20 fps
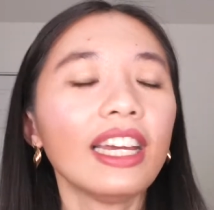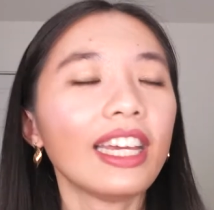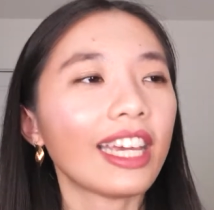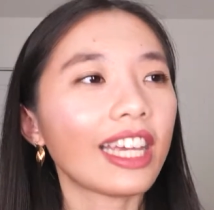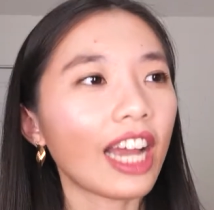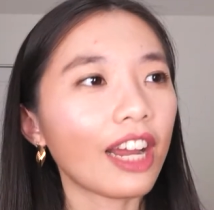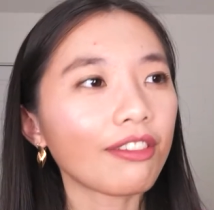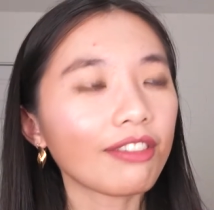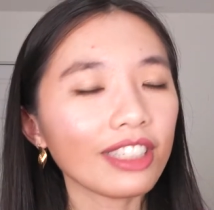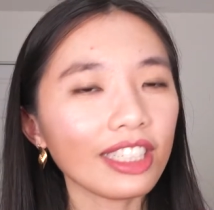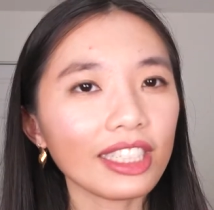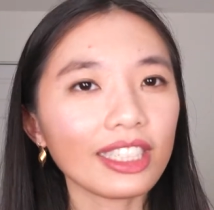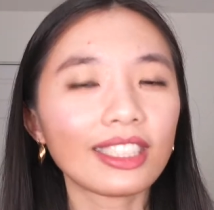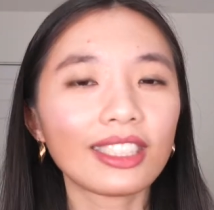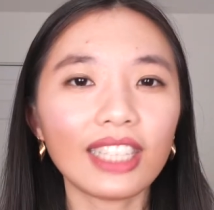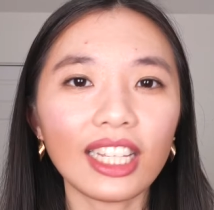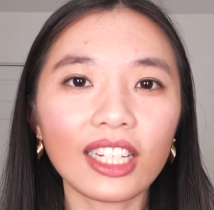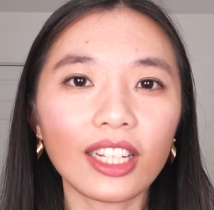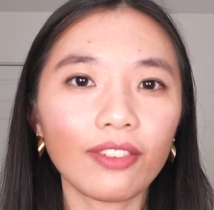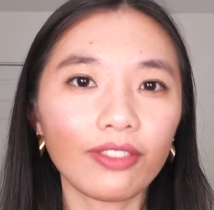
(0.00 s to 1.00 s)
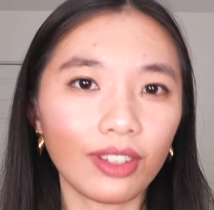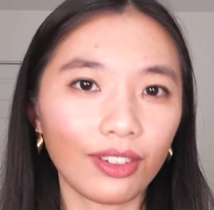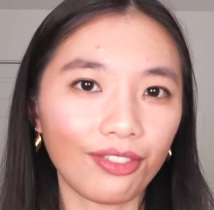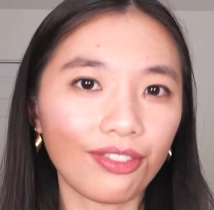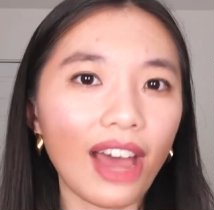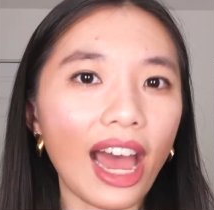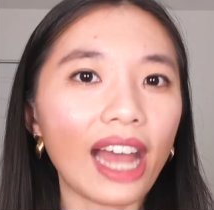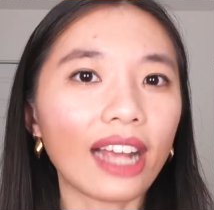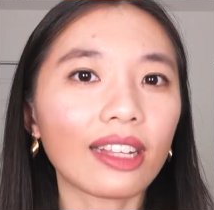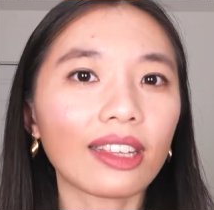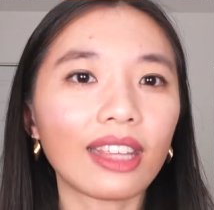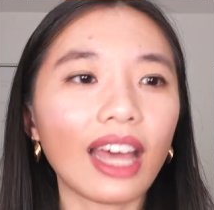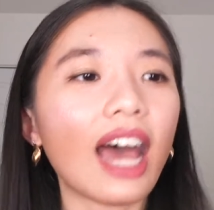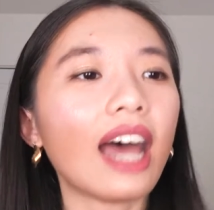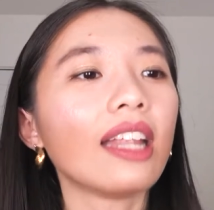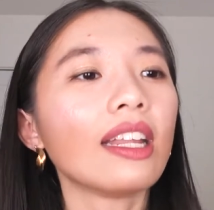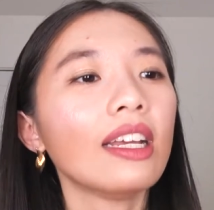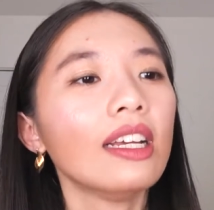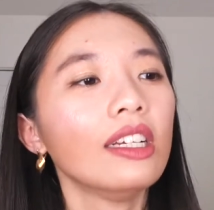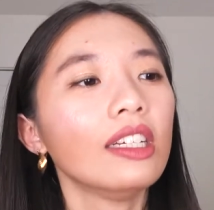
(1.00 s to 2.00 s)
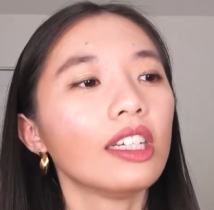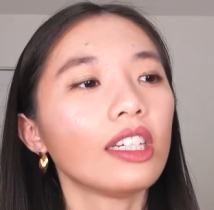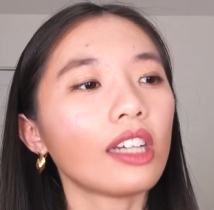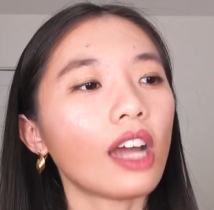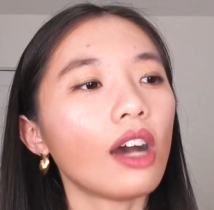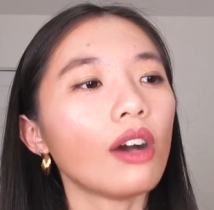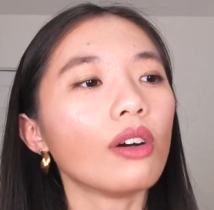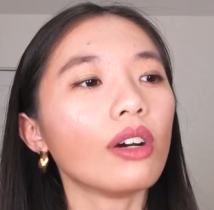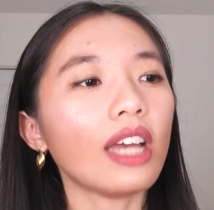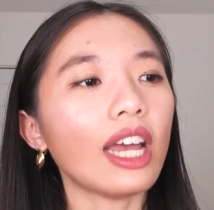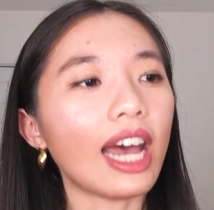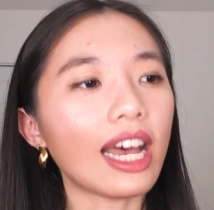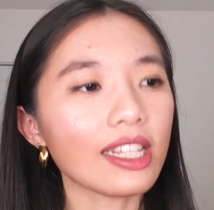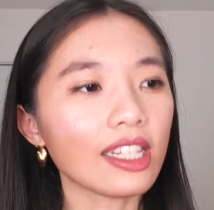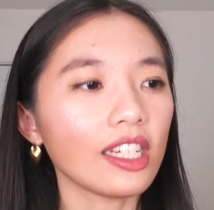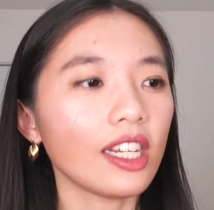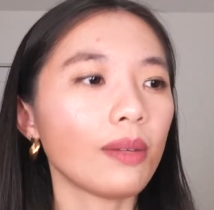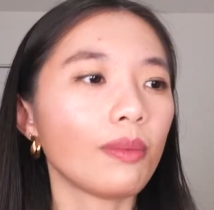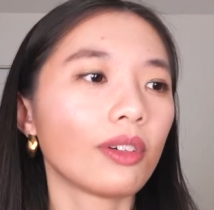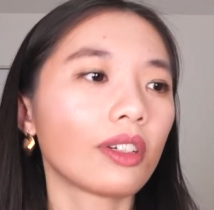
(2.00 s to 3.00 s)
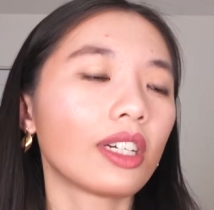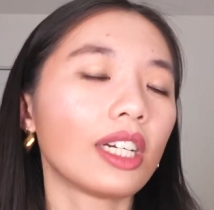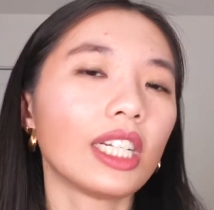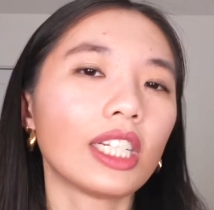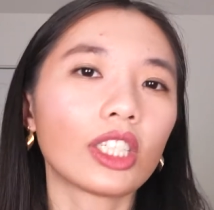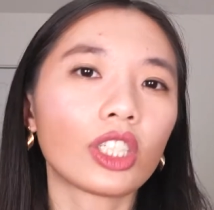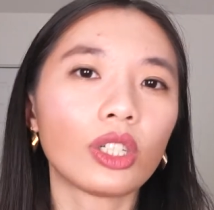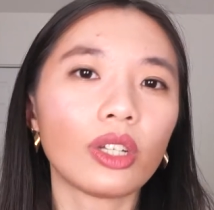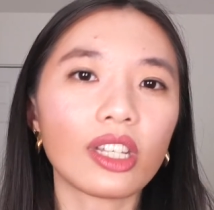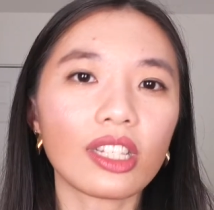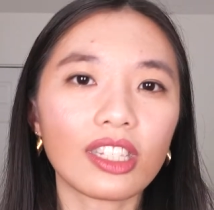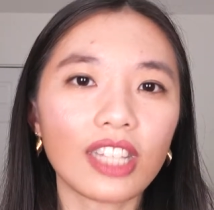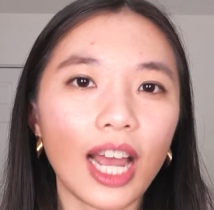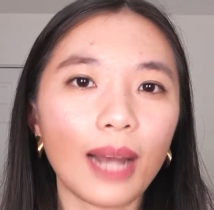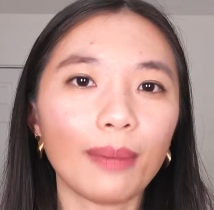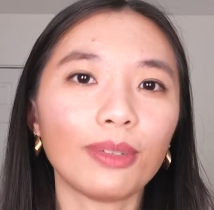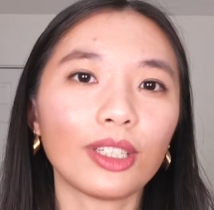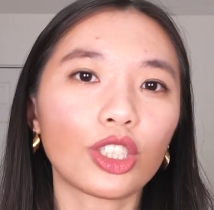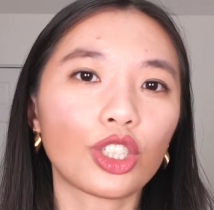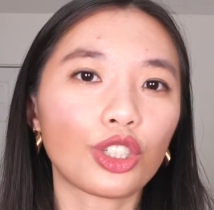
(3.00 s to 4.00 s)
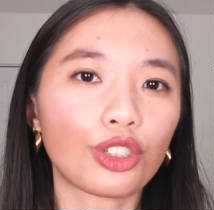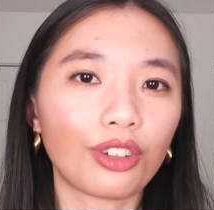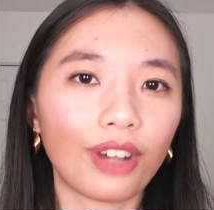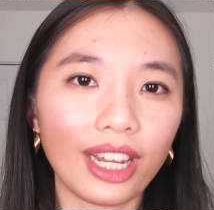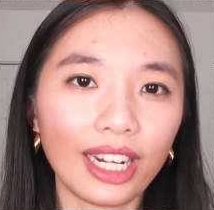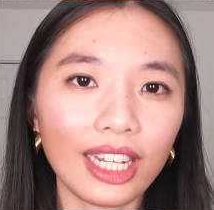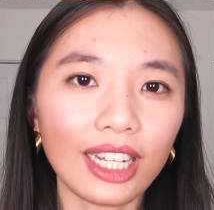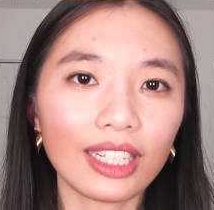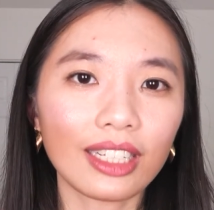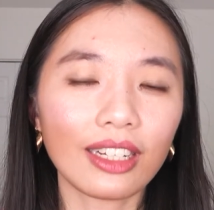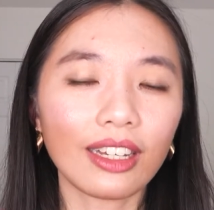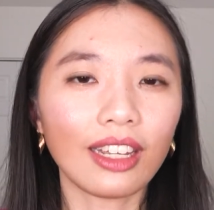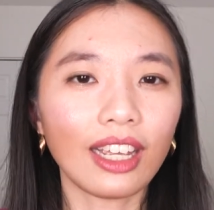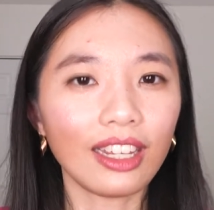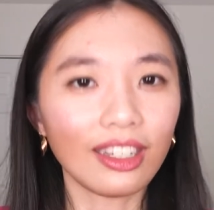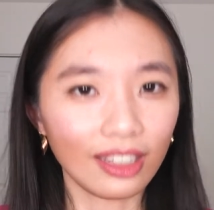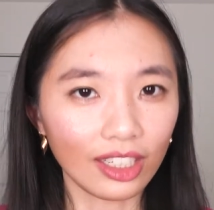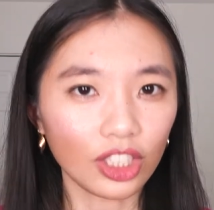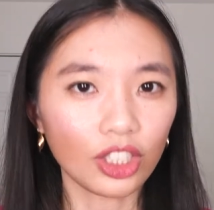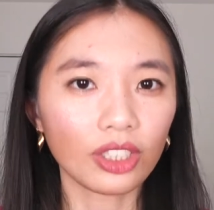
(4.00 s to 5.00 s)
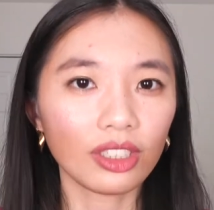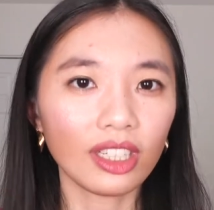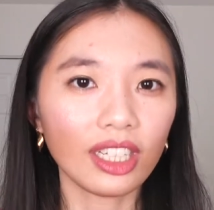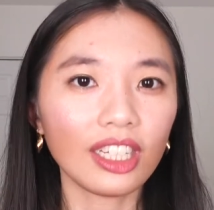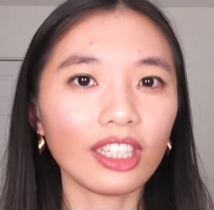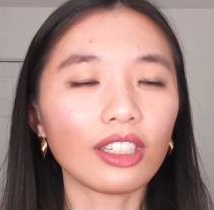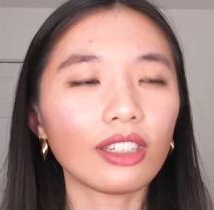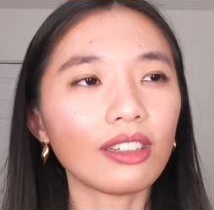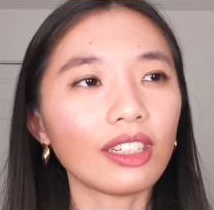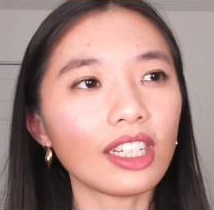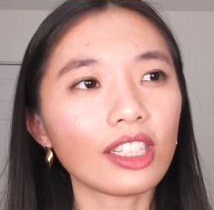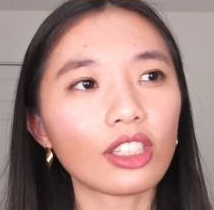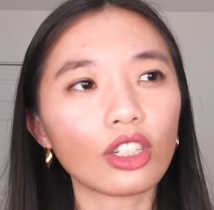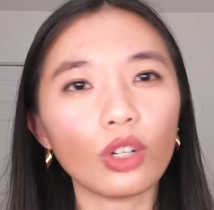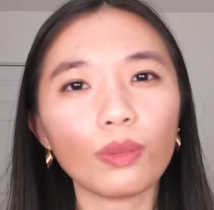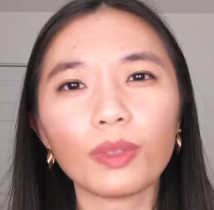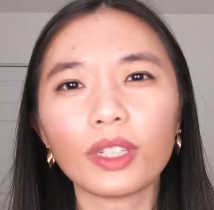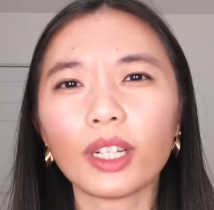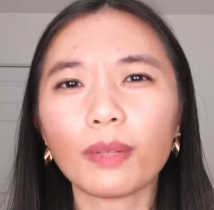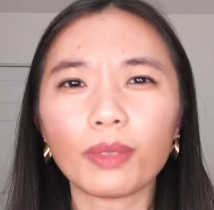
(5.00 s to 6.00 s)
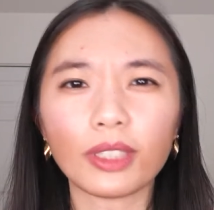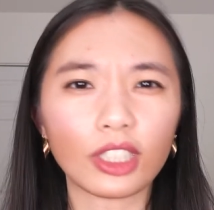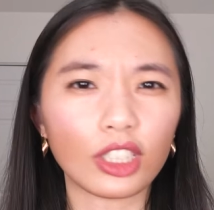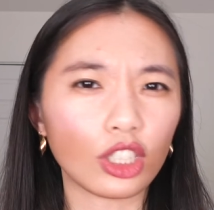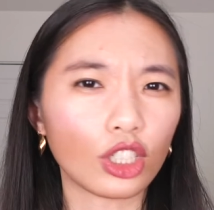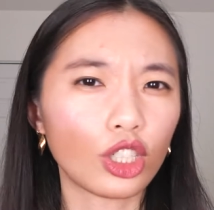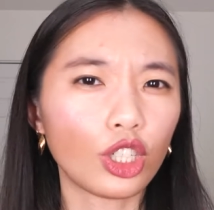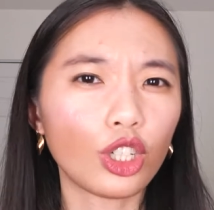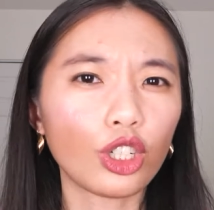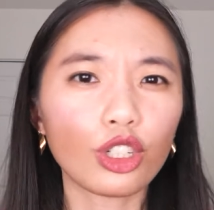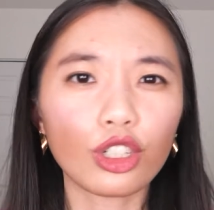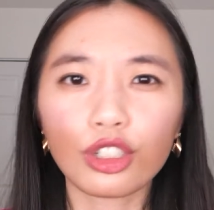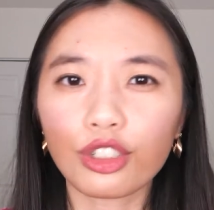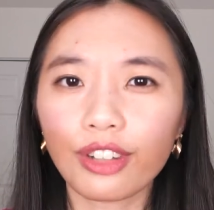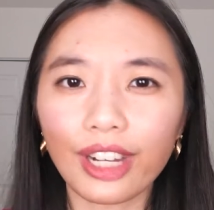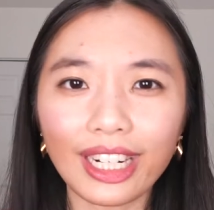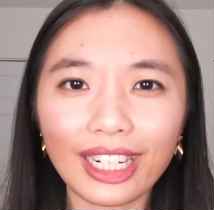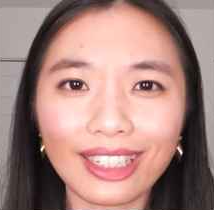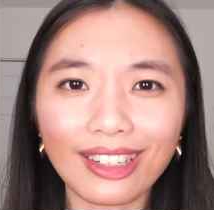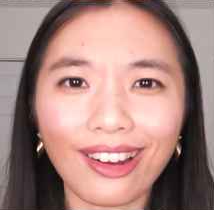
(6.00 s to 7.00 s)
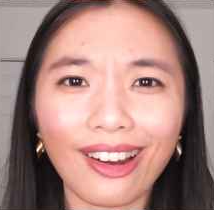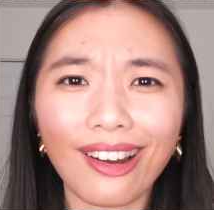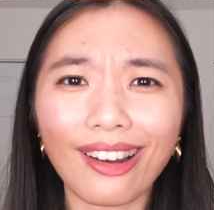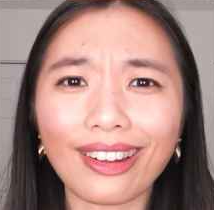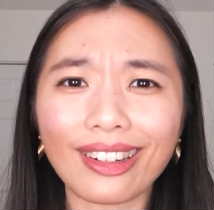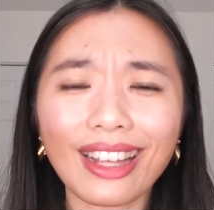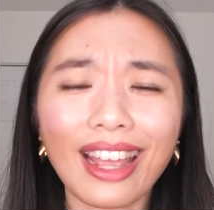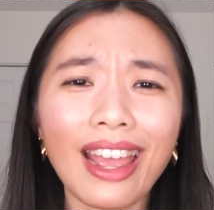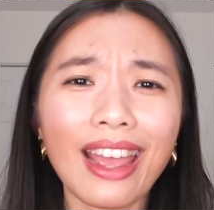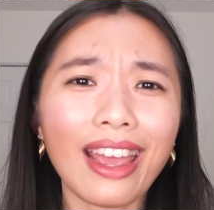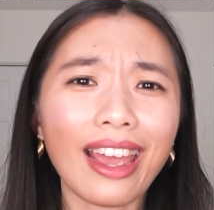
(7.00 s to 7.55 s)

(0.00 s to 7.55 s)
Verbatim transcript: He got really sick of the fact that, you know, as an immigrant, to establish credit, initially, you need to open up a secure credit card,